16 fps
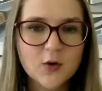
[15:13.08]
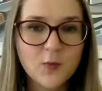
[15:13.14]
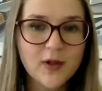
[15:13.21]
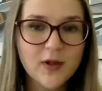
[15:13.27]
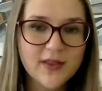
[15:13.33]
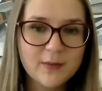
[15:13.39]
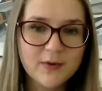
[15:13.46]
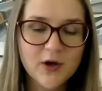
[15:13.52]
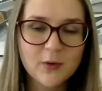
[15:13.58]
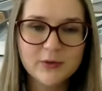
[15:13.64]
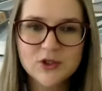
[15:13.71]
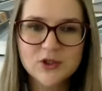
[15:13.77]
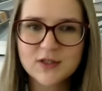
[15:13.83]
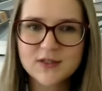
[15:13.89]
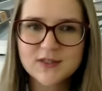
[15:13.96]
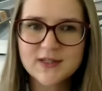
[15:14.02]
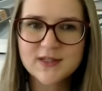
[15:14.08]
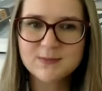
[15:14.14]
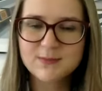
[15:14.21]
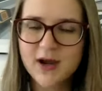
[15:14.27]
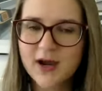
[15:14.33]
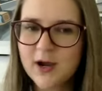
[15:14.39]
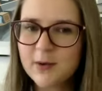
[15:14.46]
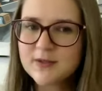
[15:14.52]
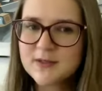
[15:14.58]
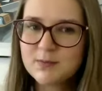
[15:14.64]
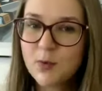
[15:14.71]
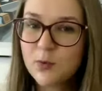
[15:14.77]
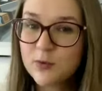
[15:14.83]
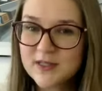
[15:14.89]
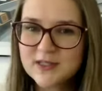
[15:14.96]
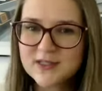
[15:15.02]
will there be opportunities, perhaps
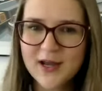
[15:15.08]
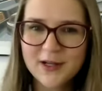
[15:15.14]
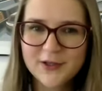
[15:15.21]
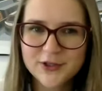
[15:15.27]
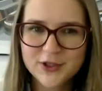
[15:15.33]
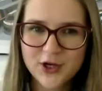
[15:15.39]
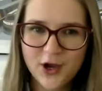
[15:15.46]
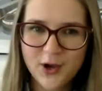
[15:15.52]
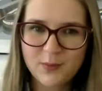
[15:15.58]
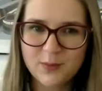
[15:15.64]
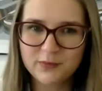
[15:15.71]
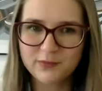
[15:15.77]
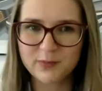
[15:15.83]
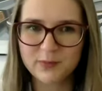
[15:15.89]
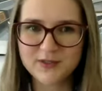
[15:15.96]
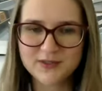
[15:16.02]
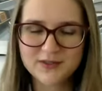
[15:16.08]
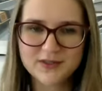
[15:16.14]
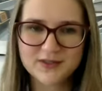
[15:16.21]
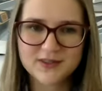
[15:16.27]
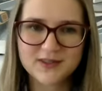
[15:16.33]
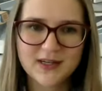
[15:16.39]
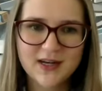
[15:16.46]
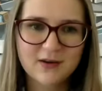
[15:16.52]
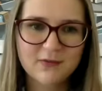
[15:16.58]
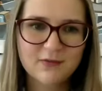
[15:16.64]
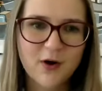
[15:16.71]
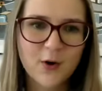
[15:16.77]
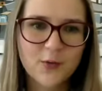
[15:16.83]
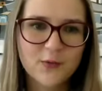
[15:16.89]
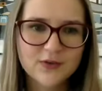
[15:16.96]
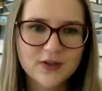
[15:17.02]
more detail to come, for businesses to get
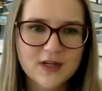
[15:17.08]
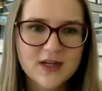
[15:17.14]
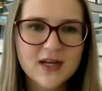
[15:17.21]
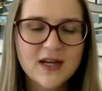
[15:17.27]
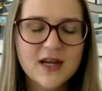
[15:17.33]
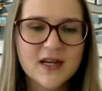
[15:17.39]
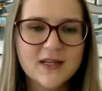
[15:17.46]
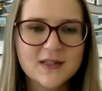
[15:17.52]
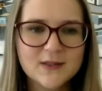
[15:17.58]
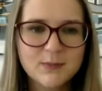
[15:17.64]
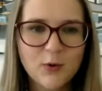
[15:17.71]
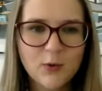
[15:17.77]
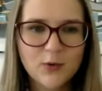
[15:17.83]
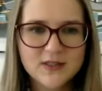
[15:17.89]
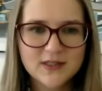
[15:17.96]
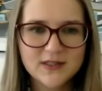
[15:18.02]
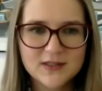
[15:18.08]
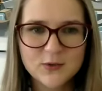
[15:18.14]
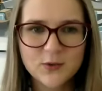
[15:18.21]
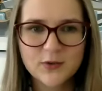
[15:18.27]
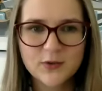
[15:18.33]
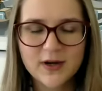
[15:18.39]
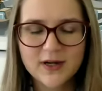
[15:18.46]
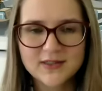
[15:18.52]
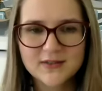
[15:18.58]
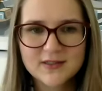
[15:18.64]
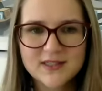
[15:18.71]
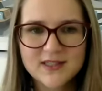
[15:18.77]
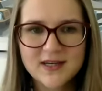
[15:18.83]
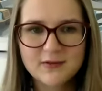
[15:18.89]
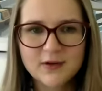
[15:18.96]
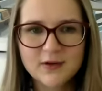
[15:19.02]
involved in supporting this sort of
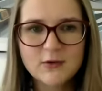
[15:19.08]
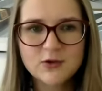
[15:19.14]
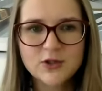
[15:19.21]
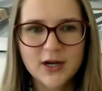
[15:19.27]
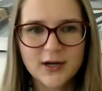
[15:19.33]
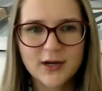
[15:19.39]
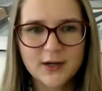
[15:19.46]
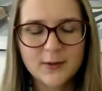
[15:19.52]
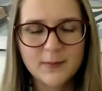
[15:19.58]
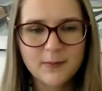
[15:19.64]
activity in future?